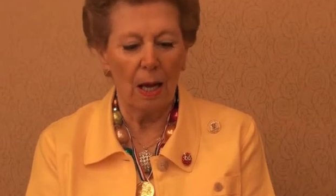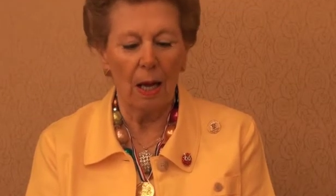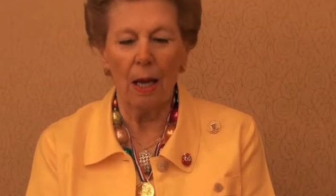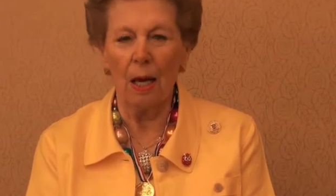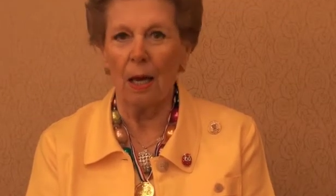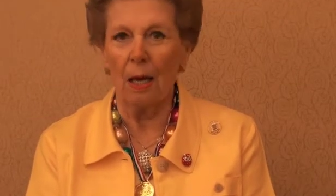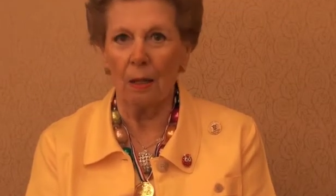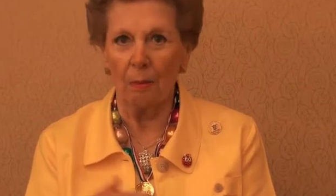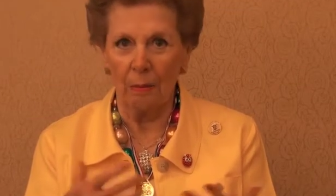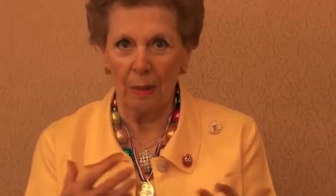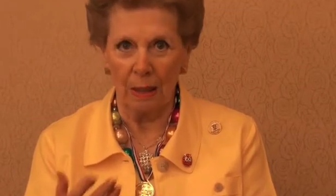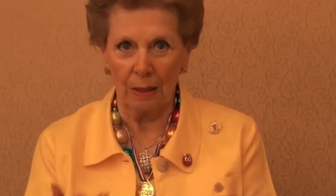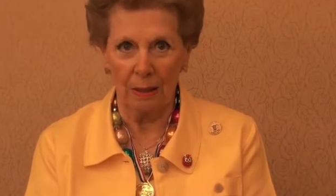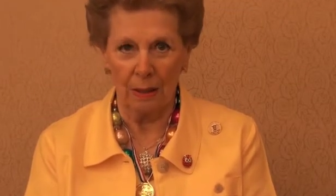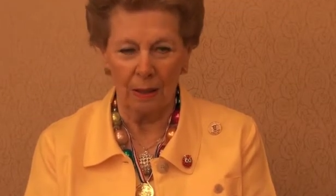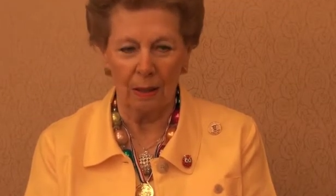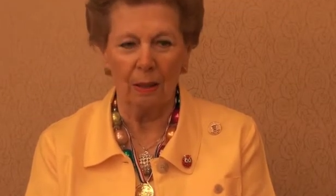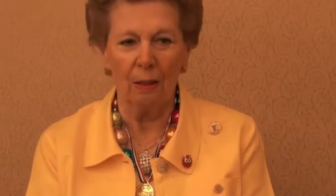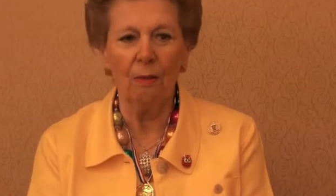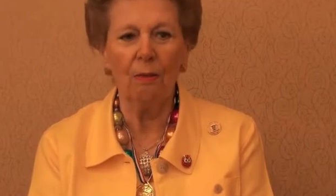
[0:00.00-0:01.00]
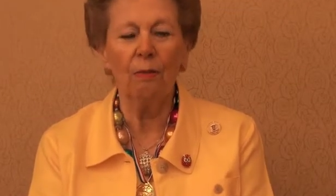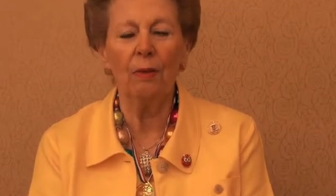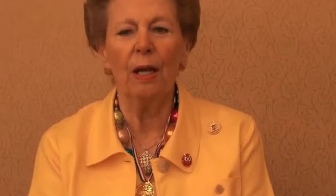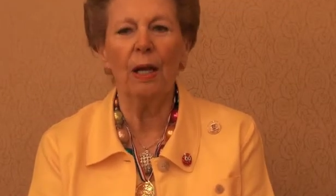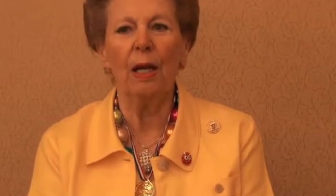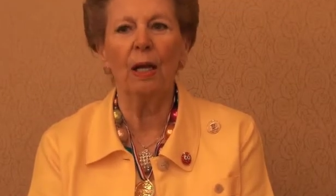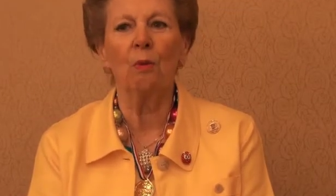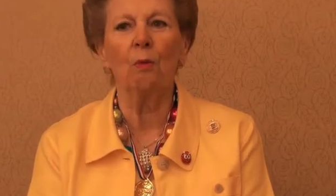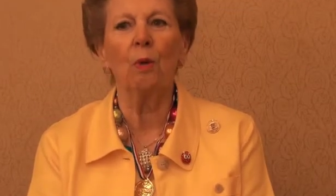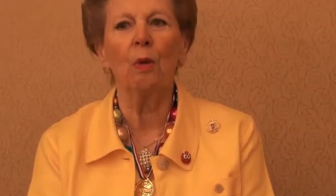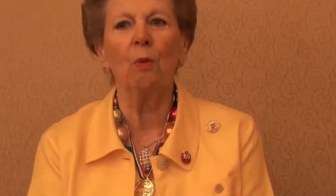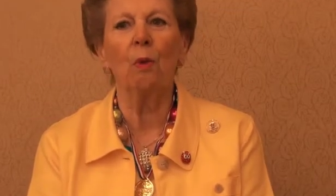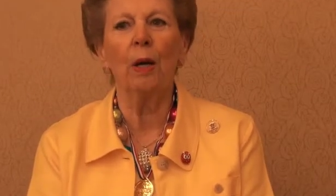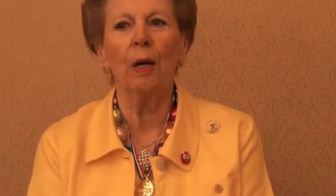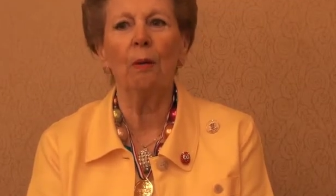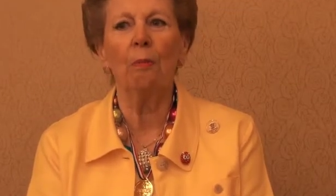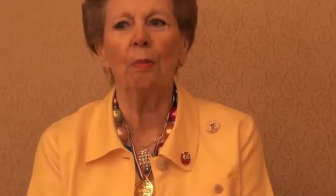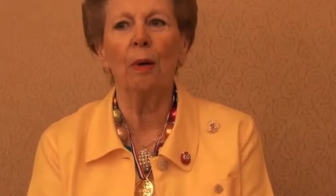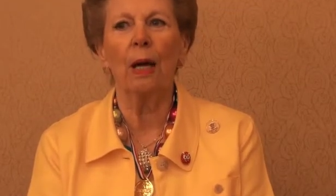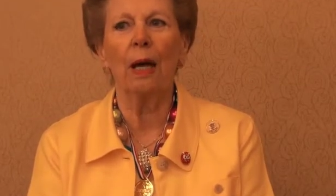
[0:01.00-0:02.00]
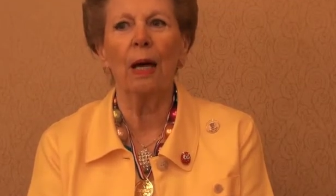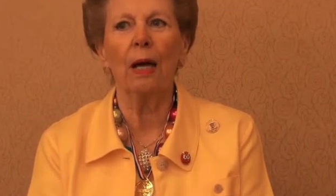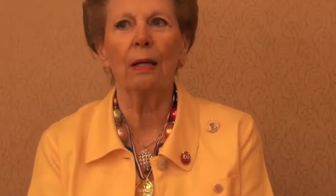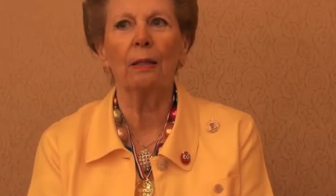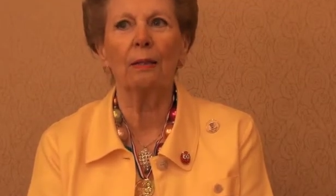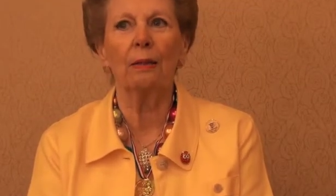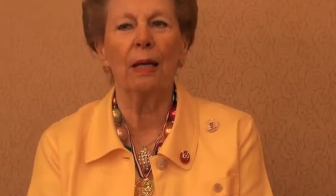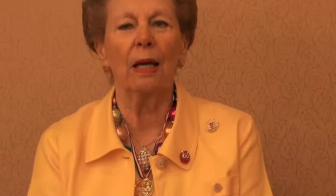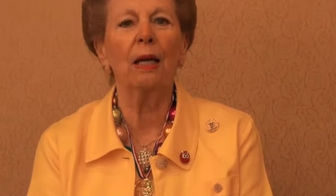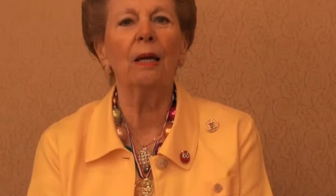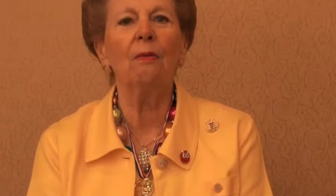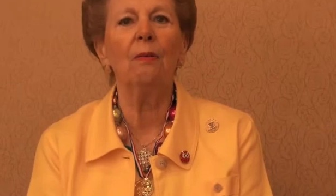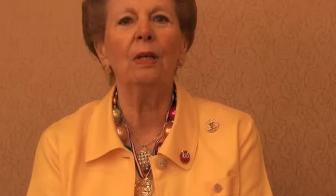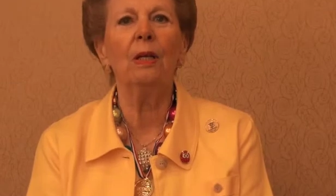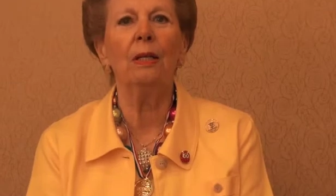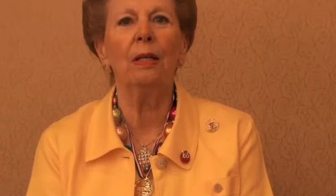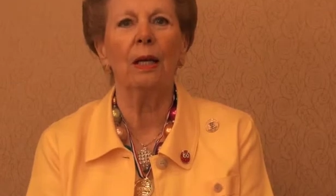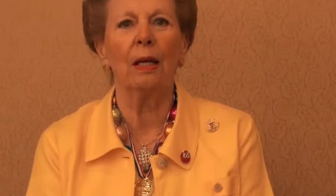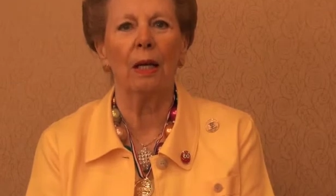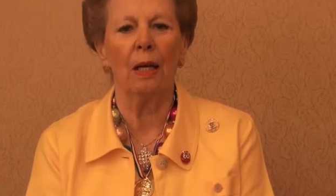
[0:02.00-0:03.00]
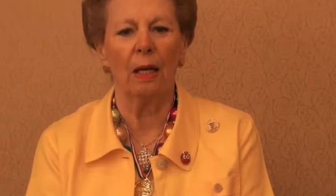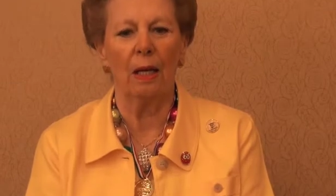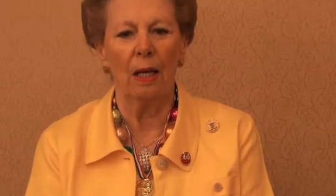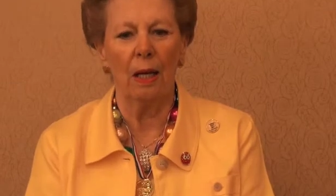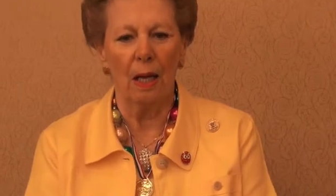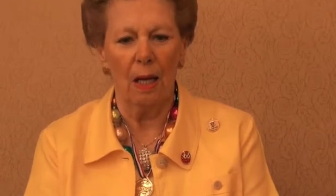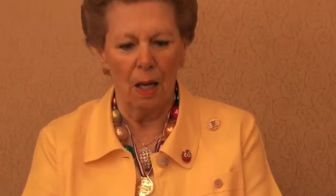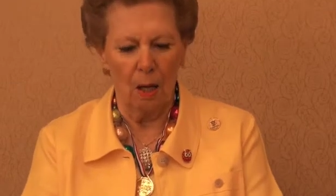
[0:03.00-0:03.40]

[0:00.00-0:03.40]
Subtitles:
and myself, and we went back, saved a day,